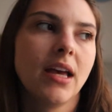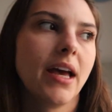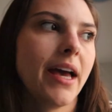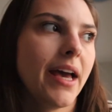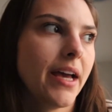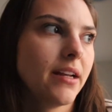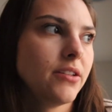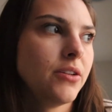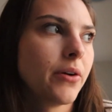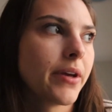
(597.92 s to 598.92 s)

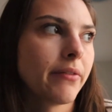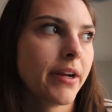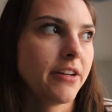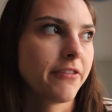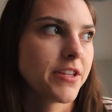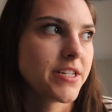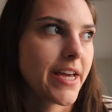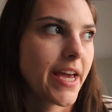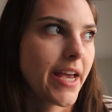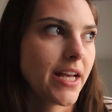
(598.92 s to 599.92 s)
and, you know, get ready for the
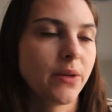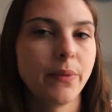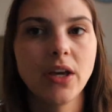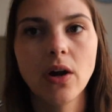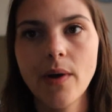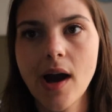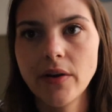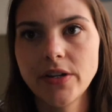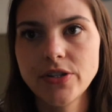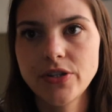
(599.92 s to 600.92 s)
day, and then we go
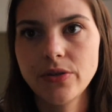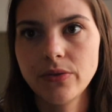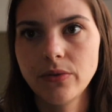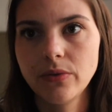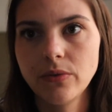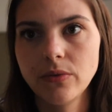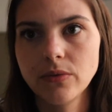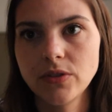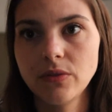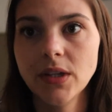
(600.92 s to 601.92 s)
out and
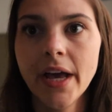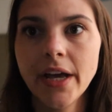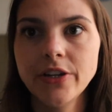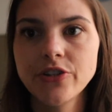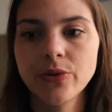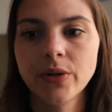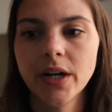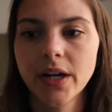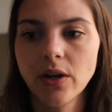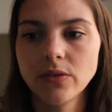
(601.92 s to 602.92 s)
do lunch
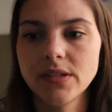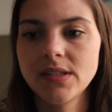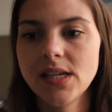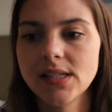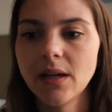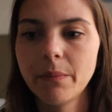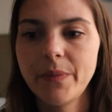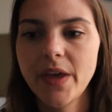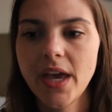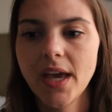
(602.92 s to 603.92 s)
or go to see
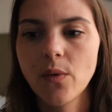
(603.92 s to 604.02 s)
something,